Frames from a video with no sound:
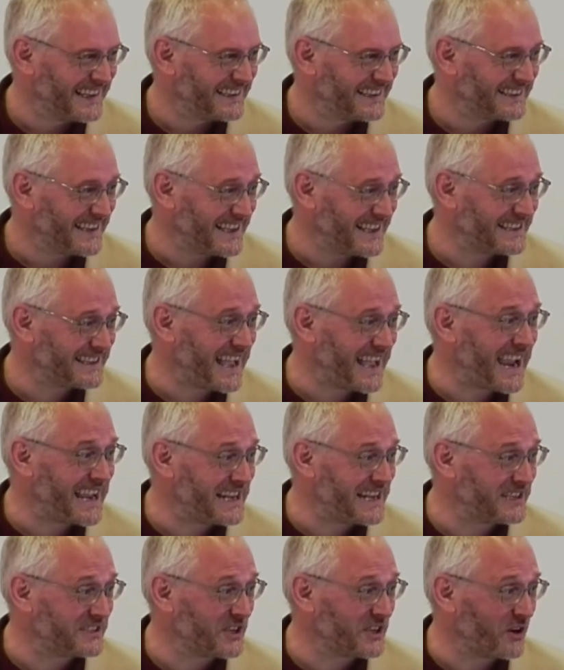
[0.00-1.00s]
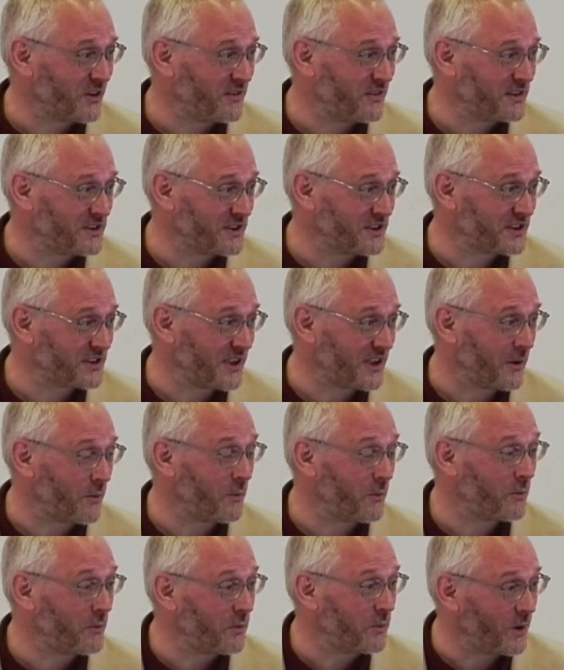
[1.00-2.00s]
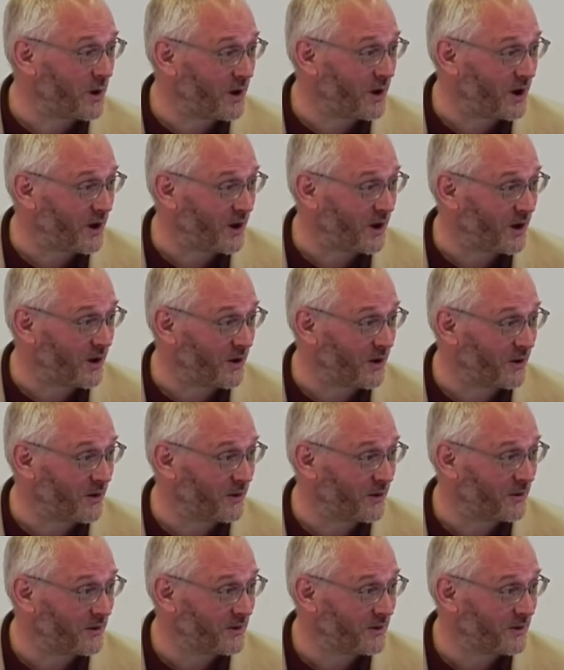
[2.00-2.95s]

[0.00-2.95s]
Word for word: That, that in itself is just like, whoa.